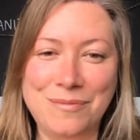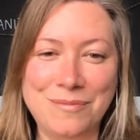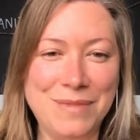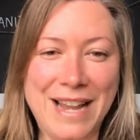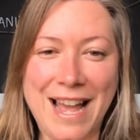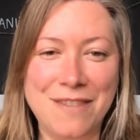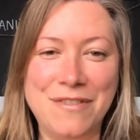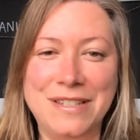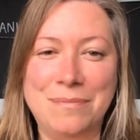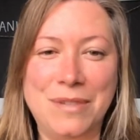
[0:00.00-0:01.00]
we have
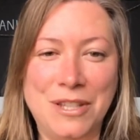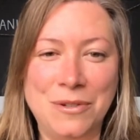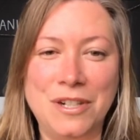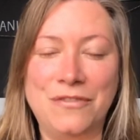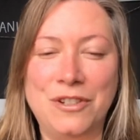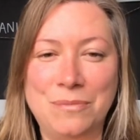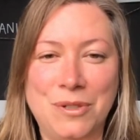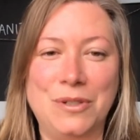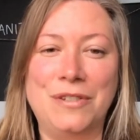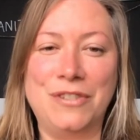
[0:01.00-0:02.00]
this beautiful,
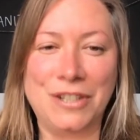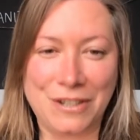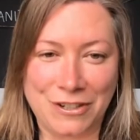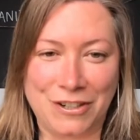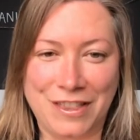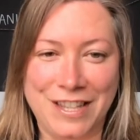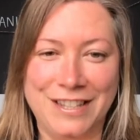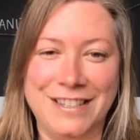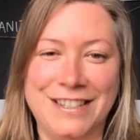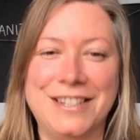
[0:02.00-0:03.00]
beautiful earth.
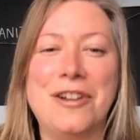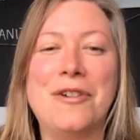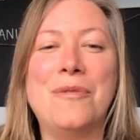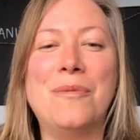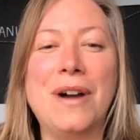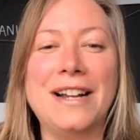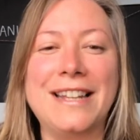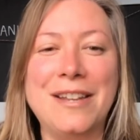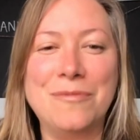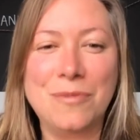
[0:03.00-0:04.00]
What
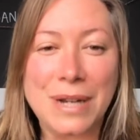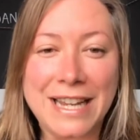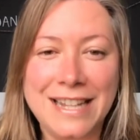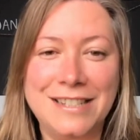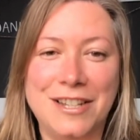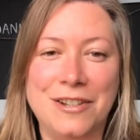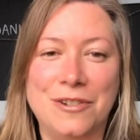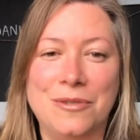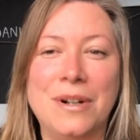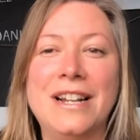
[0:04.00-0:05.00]
can we
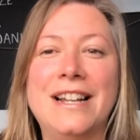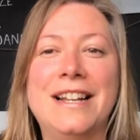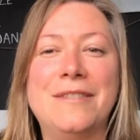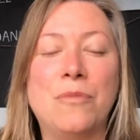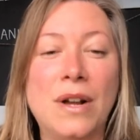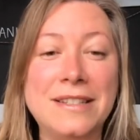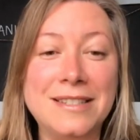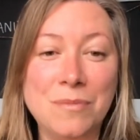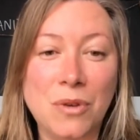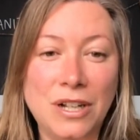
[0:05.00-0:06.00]
do? What
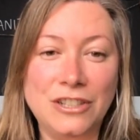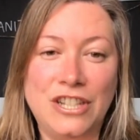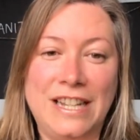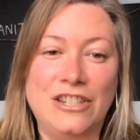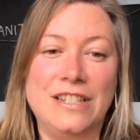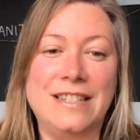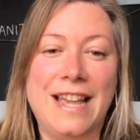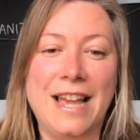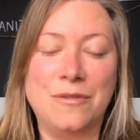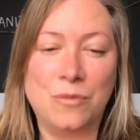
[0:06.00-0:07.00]
small changes
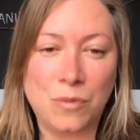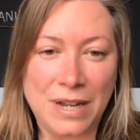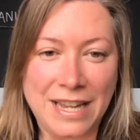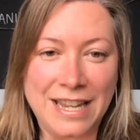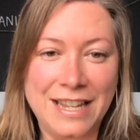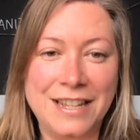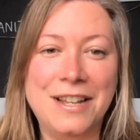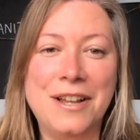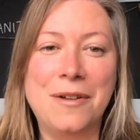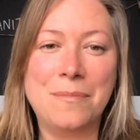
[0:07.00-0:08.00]
can we
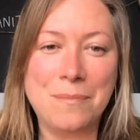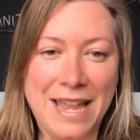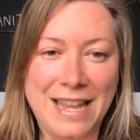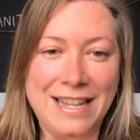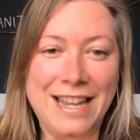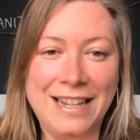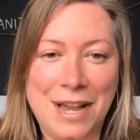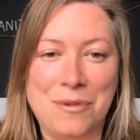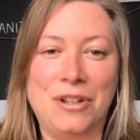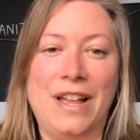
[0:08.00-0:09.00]
make in
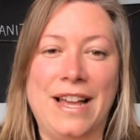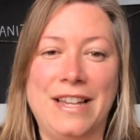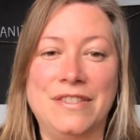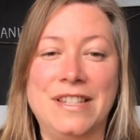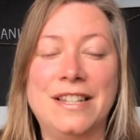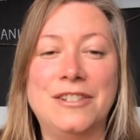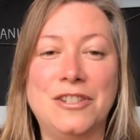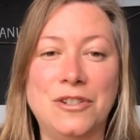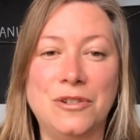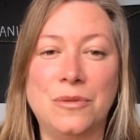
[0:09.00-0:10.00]
our lives
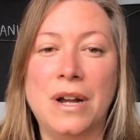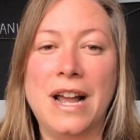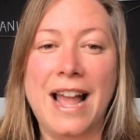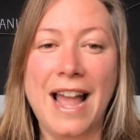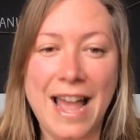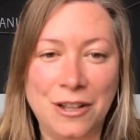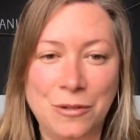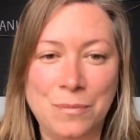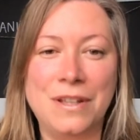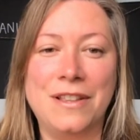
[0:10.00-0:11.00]
to
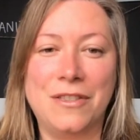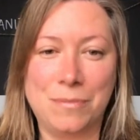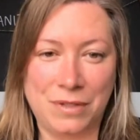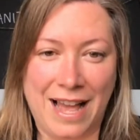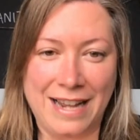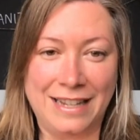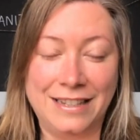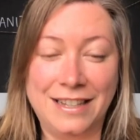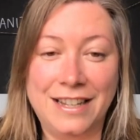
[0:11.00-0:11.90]
help the planet?